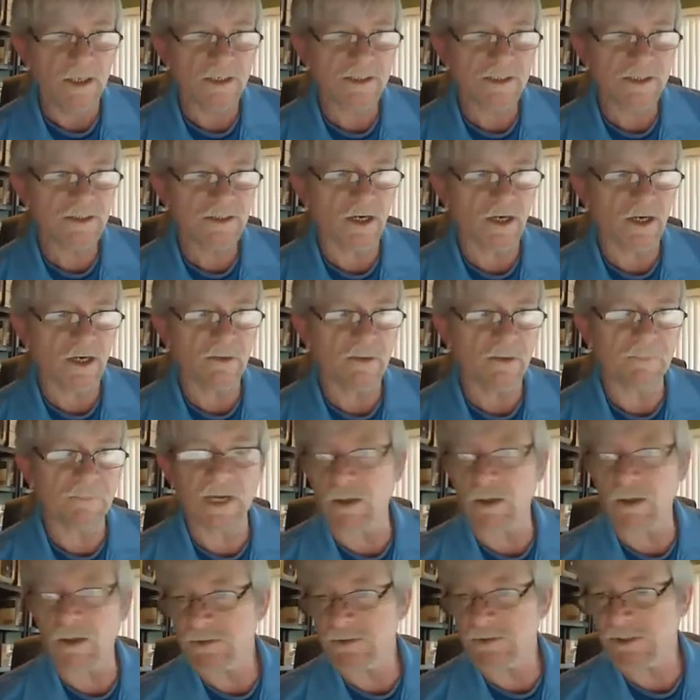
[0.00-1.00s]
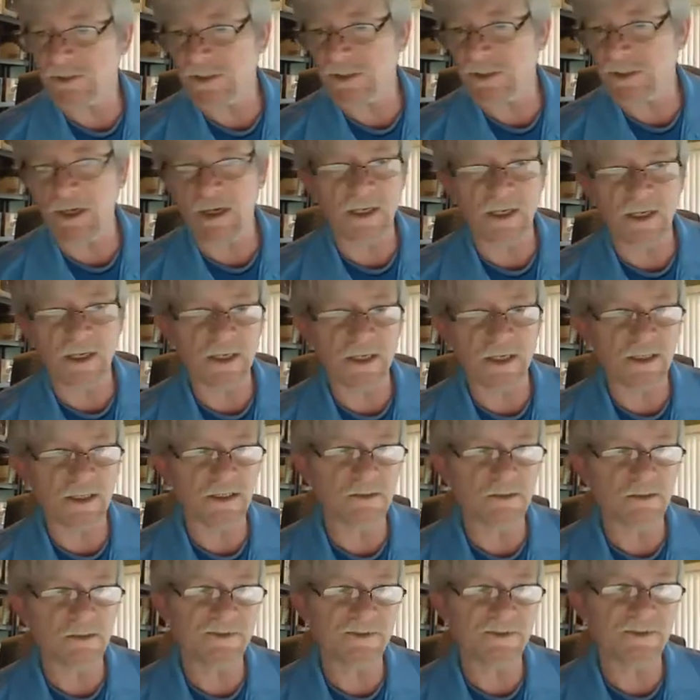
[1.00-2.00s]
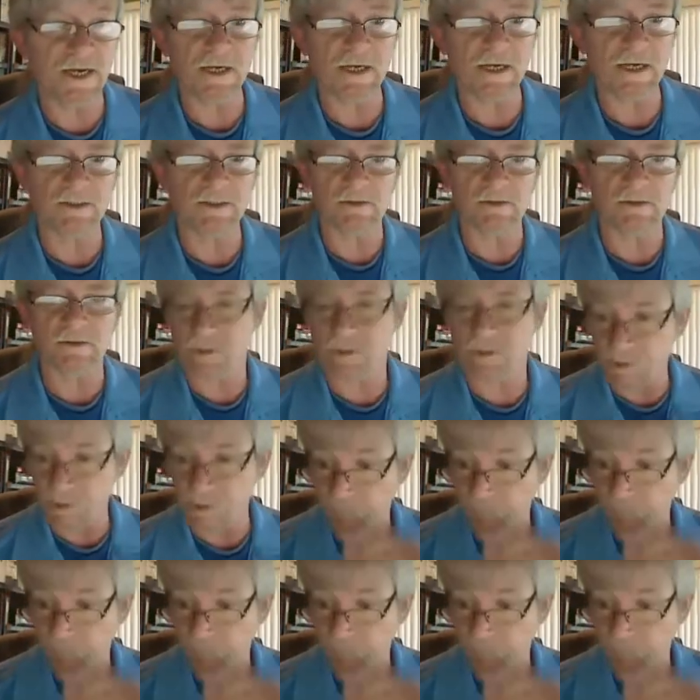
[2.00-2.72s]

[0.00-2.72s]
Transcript: Let's talk about technical